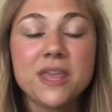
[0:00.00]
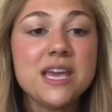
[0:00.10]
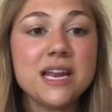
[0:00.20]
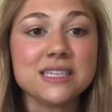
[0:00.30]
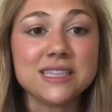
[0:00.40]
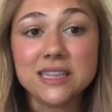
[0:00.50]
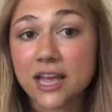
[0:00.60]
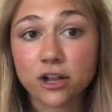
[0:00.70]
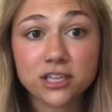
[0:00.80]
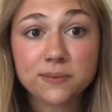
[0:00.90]
eat as
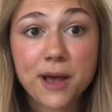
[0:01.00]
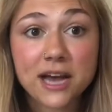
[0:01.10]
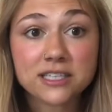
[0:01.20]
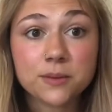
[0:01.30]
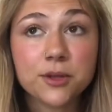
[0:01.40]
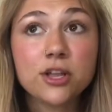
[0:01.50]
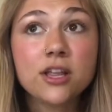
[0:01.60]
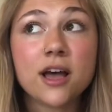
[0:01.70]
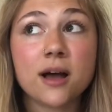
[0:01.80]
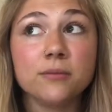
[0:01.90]
little as
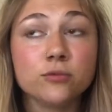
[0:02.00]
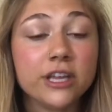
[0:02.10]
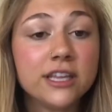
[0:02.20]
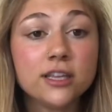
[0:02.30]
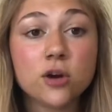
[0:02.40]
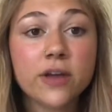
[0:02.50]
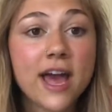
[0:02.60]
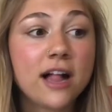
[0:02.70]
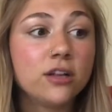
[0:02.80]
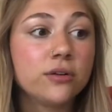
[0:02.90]
possible, really low
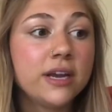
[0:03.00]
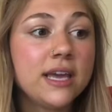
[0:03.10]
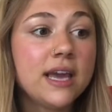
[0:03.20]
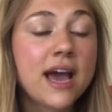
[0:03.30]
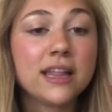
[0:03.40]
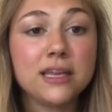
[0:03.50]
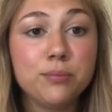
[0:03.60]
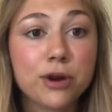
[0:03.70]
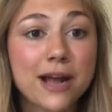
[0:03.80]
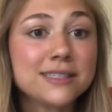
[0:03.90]
calorie, highly
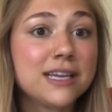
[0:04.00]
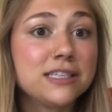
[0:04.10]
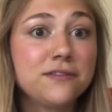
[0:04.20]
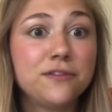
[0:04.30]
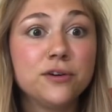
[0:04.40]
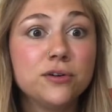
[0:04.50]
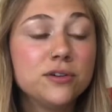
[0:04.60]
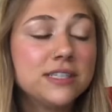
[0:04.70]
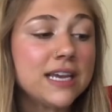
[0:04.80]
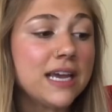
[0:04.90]
processed
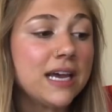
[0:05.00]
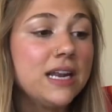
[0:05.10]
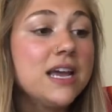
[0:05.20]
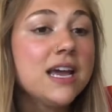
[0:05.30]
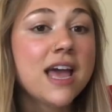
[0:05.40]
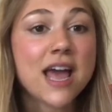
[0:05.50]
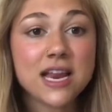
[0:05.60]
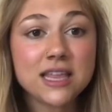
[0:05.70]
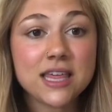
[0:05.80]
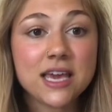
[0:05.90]
foods, and
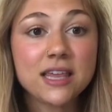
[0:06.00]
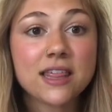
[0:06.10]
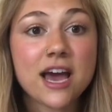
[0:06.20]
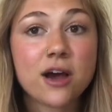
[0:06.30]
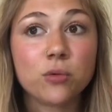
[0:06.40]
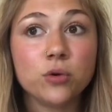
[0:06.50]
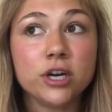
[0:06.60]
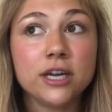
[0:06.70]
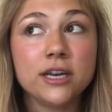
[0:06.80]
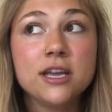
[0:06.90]
anything that
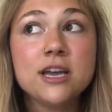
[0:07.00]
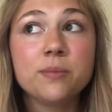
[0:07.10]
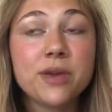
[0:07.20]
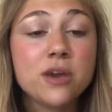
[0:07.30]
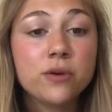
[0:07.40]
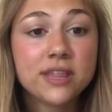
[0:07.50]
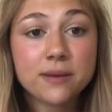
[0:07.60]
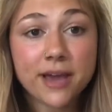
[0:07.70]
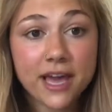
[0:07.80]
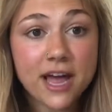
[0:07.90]
would be
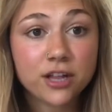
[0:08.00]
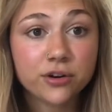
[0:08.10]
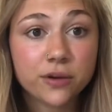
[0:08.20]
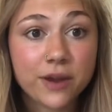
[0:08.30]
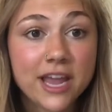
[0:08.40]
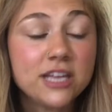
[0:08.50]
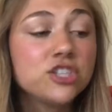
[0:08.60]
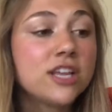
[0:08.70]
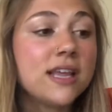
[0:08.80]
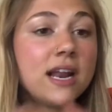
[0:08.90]
within my calorie
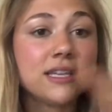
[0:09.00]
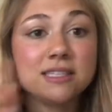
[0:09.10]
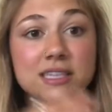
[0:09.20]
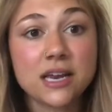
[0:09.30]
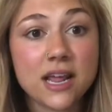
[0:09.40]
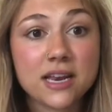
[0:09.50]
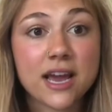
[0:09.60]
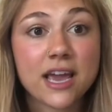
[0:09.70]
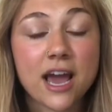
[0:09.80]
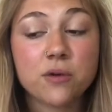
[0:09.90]
range. And then on Sunday
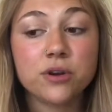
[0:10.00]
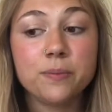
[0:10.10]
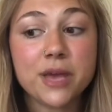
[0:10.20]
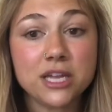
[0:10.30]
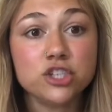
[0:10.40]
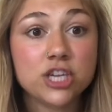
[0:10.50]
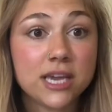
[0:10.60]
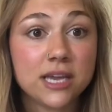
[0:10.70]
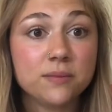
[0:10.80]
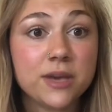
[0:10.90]
night, I would binge
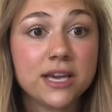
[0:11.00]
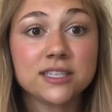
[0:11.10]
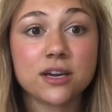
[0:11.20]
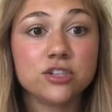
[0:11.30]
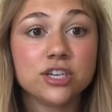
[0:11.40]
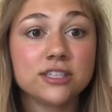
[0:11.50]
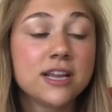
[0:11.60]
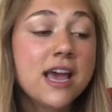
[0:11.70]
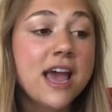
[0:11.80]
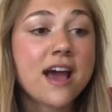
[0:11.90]
eat because I would just
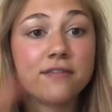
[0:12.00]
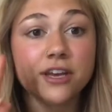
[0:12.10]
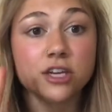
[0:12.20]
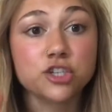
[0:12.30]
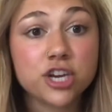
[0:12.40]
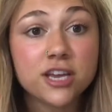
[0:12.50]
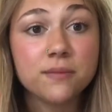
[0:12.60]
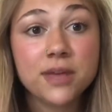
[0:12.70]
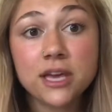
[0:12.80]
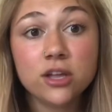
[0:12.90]
have like a
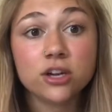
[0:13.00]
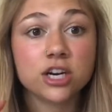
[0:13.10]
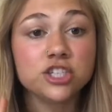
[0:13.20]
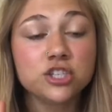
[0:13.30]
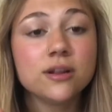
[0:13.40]
treat meal, or